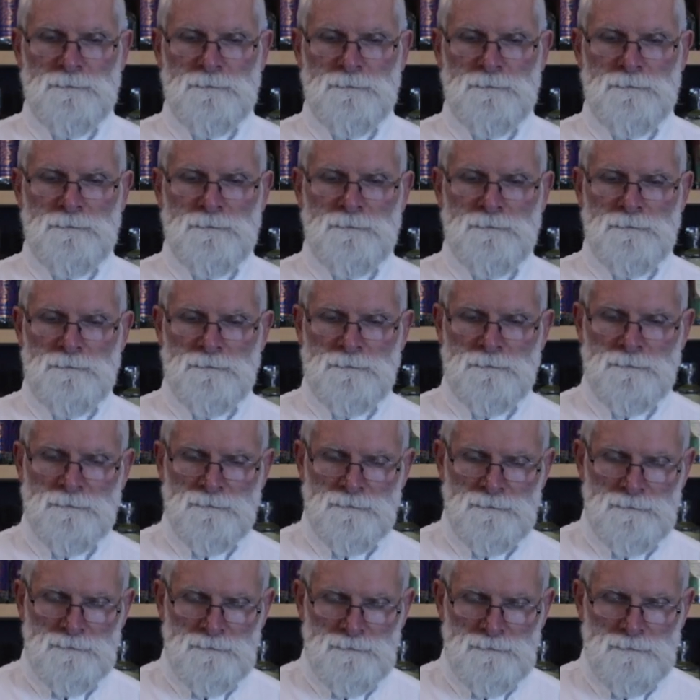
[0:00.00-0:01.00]

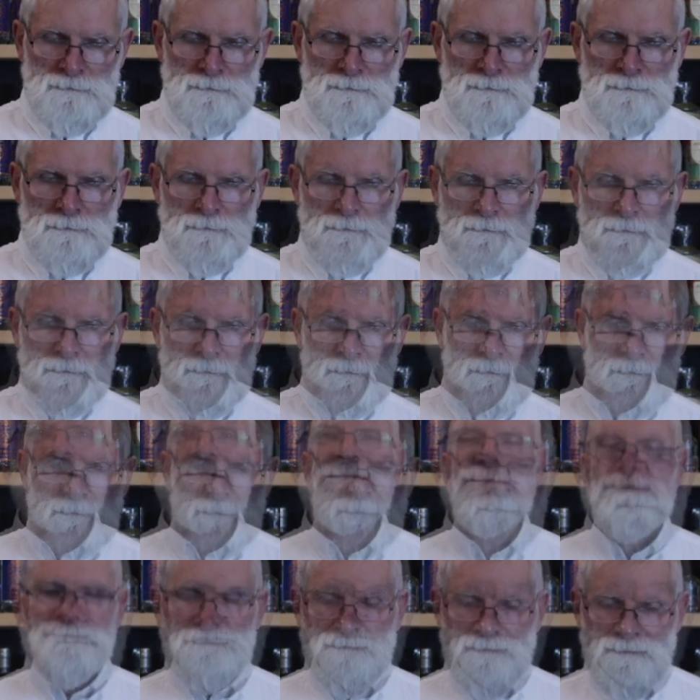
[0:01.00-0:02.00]

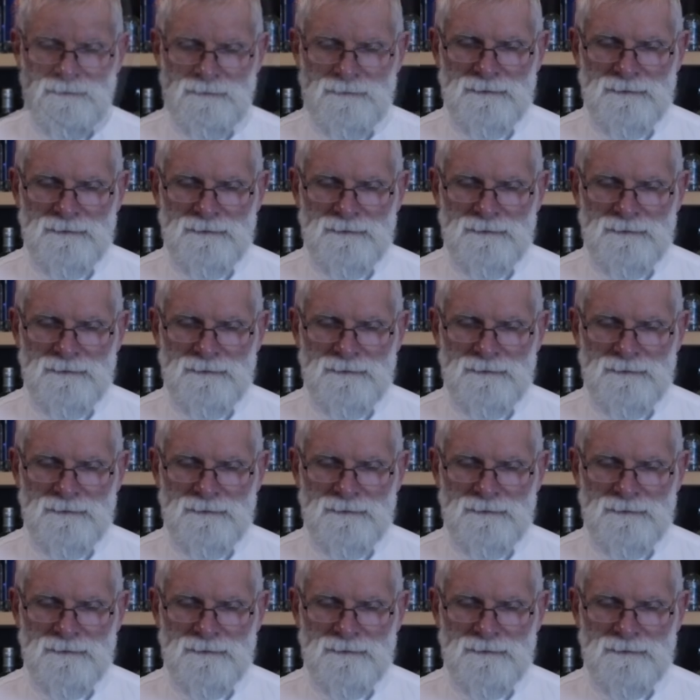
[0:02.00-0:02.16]
Nobody speaks.